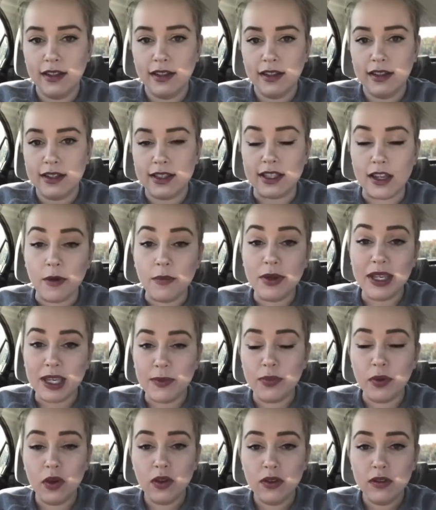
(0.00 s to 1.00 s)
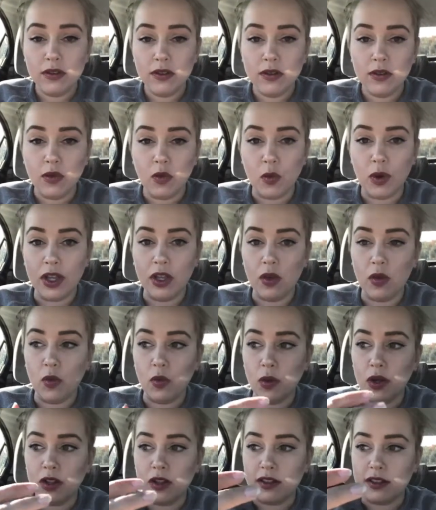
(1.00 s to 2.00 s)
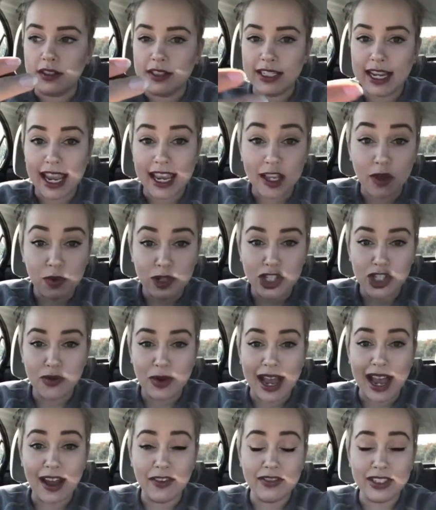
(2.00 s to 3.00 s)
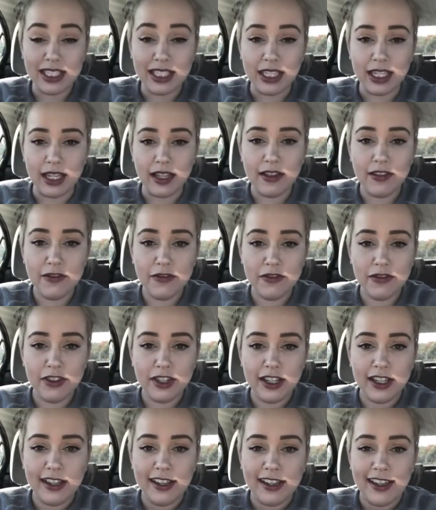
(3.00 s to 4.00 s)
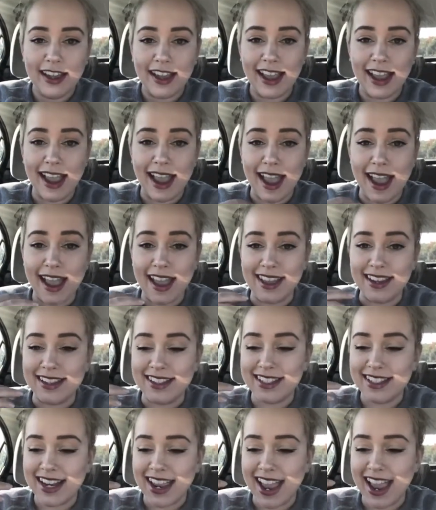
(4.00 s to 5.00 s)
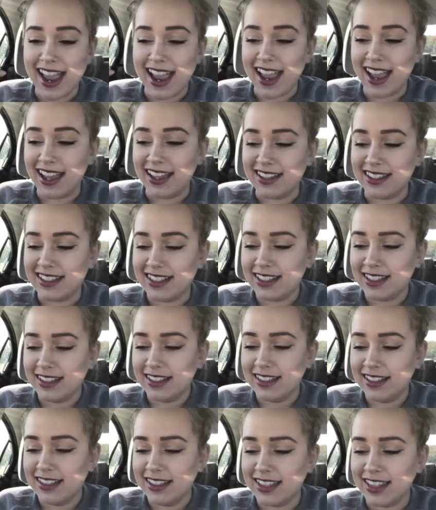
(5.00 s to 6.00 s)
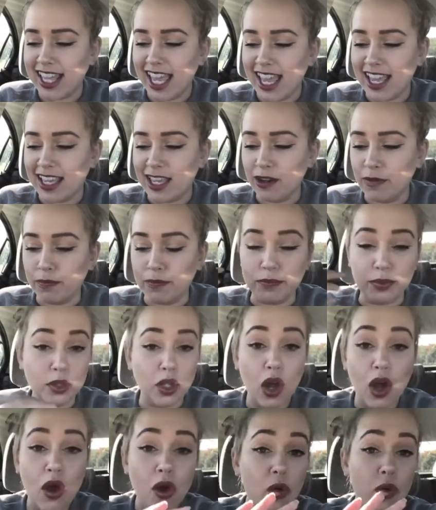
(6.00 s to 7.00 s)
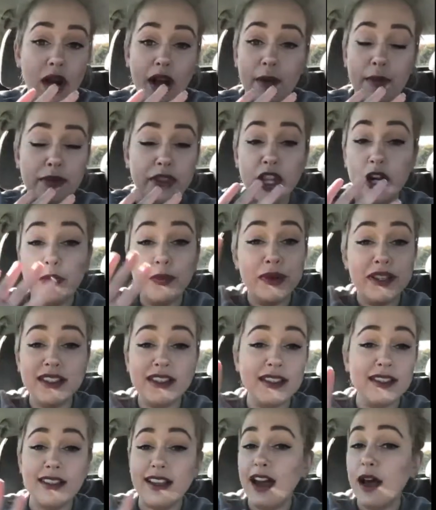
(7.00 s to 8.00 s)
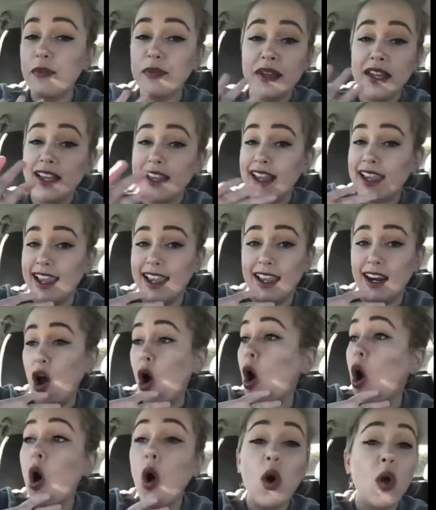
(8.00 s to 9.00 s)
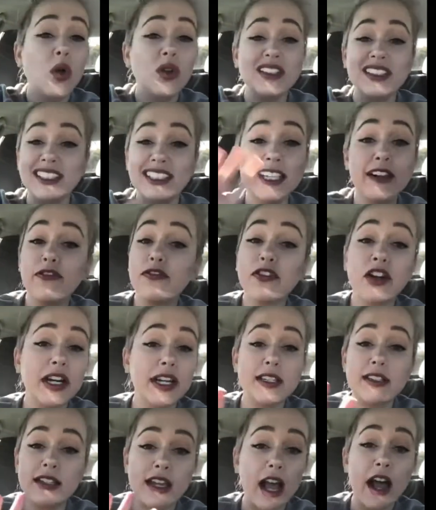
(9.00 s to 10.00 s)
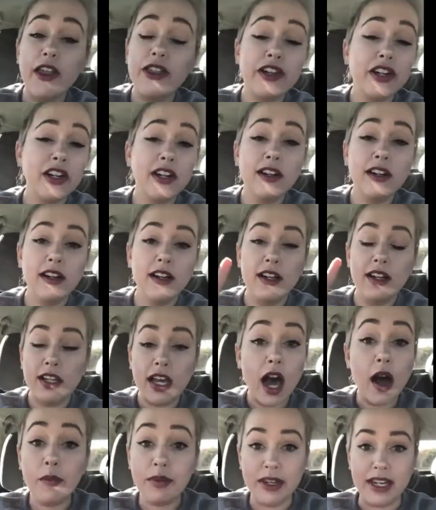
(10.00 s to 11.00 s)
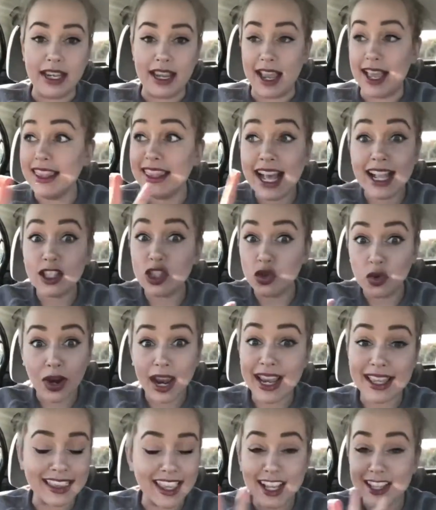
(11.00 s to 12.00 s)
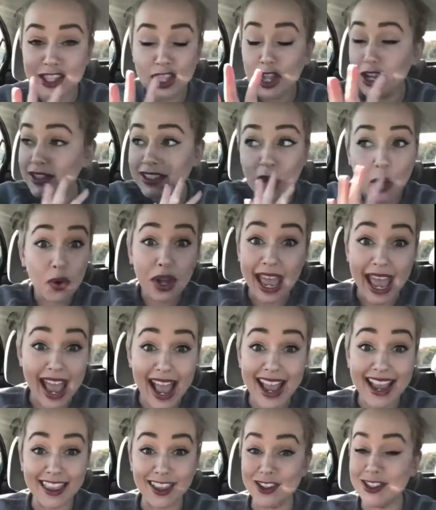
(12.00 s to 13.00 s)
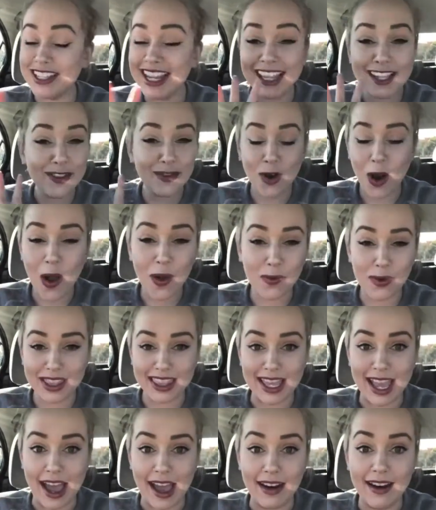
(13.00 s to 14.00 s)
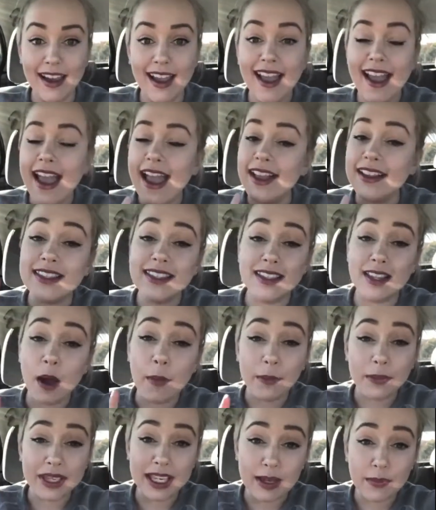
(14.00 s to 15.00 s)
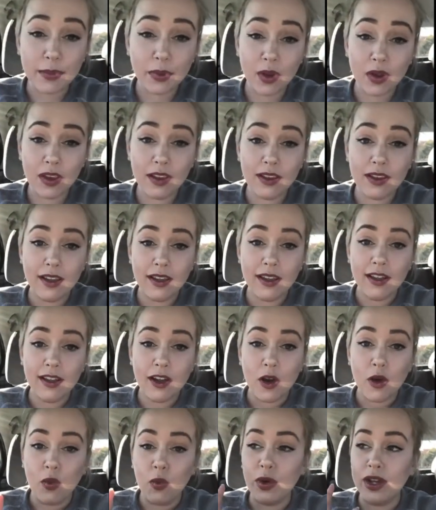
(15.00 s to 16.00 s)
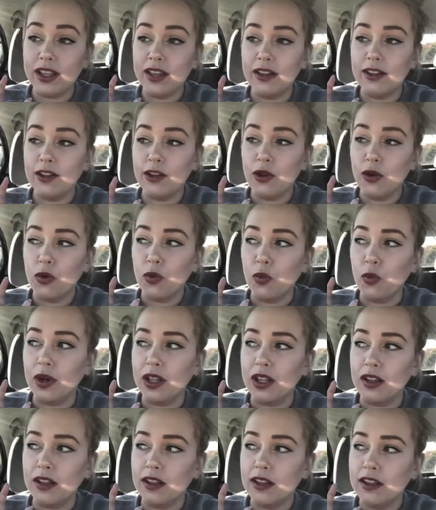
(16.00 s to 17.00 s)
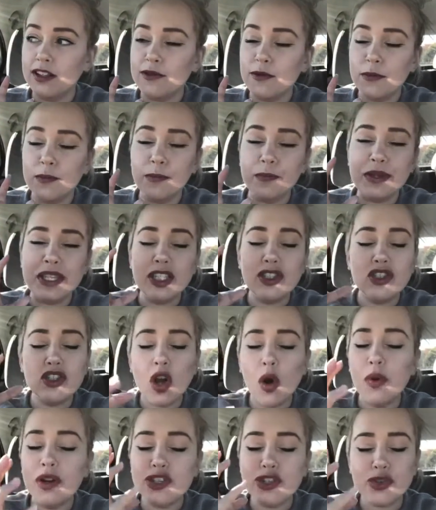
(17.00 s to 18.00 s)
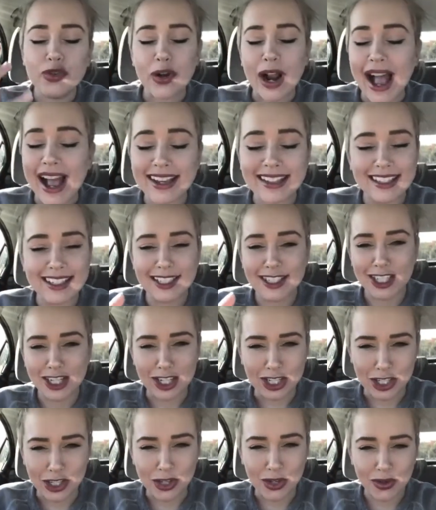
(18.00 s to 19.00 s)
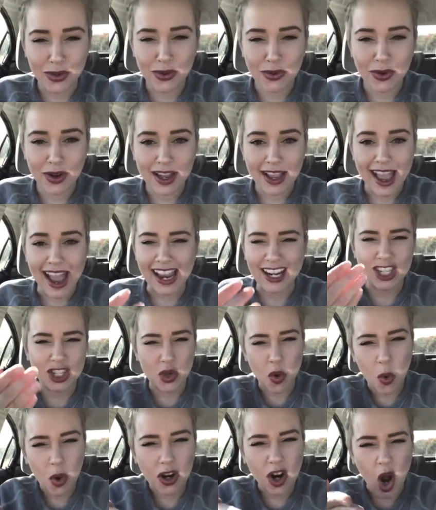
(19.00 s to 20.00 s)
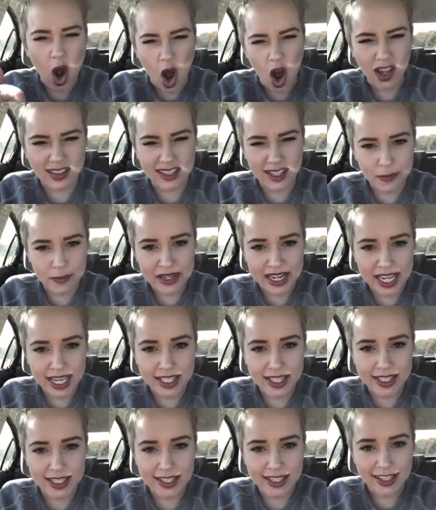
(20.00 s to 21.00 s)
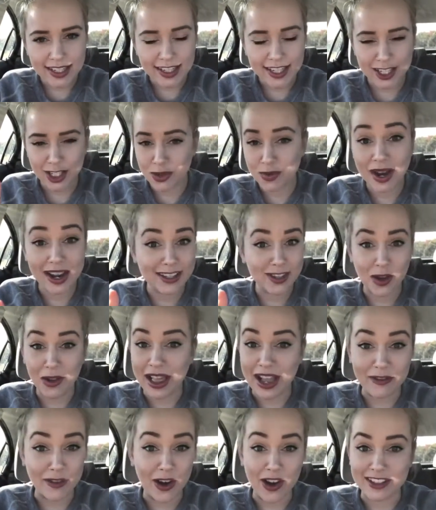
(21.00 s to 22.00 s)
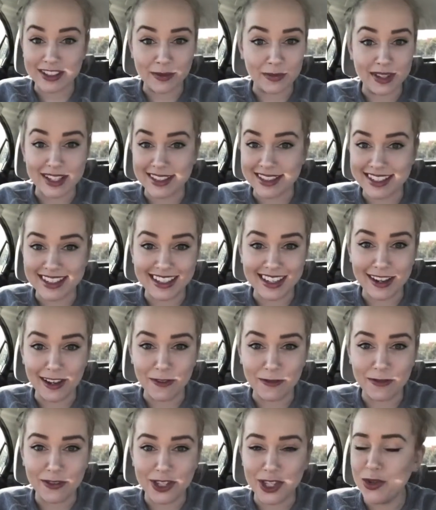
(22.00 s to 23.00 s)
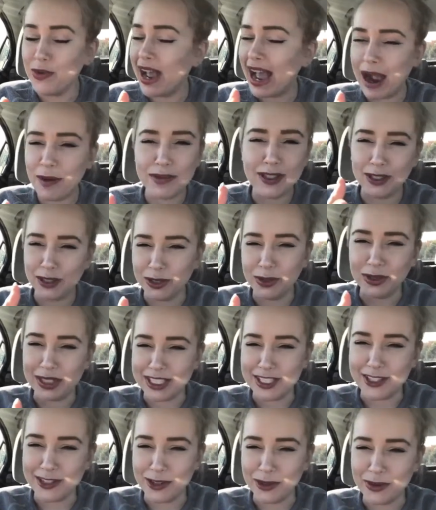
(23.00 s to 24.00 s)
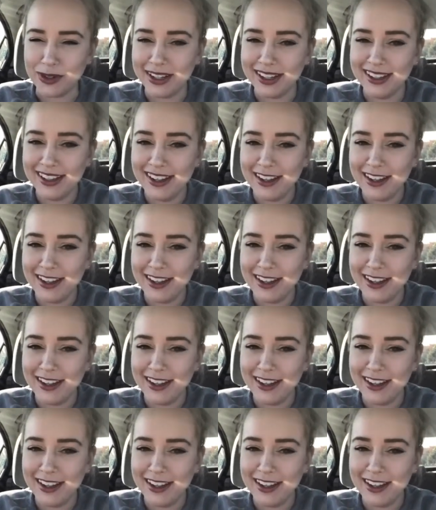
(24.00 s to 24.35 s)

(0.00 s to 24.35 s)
Some people will take what you have to give and they can blow up their business up in a whole different other company. And that's great. That's okay. There's nothing wrong with that. And some people will be so attracted to you and your awesomeness, because you guys all have awesomeness to give. You absolutely do.